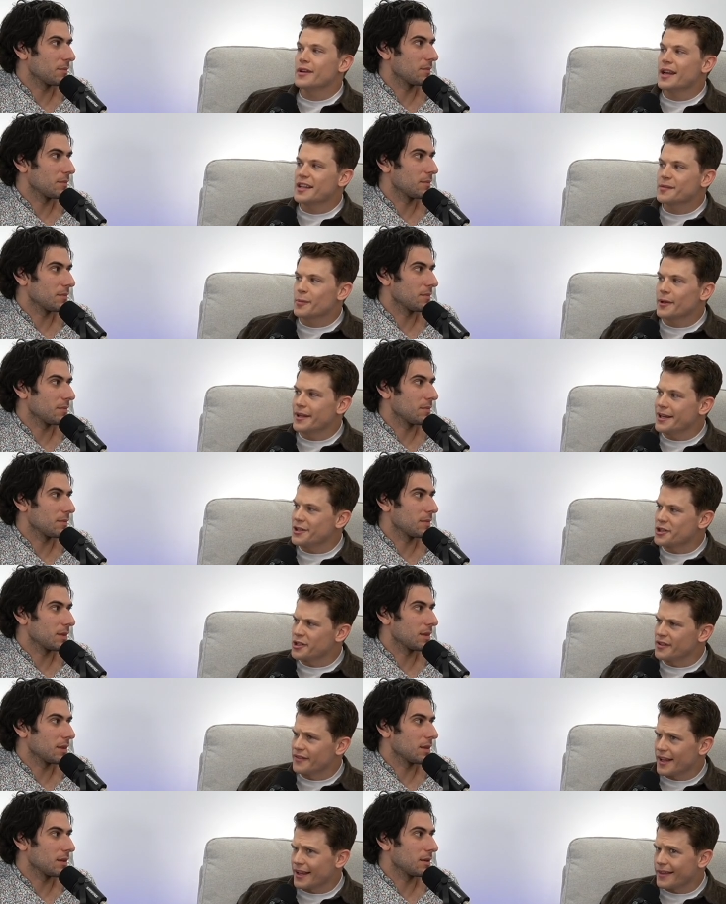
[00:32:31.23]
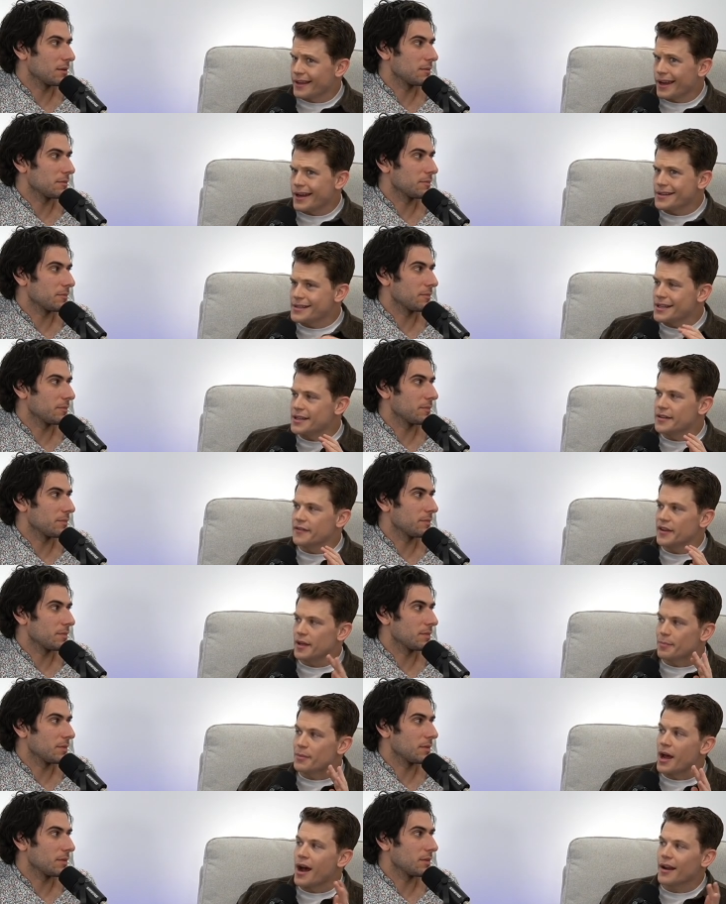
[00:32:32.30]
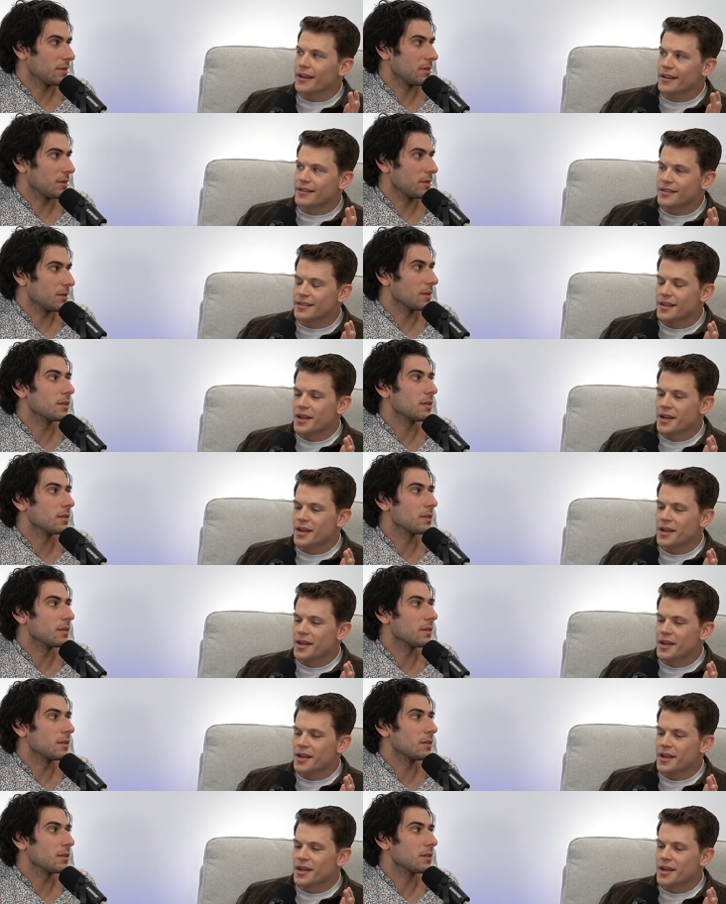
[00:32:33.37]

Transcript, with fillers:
Speaker 1: explanation of like the idea of hypnotics,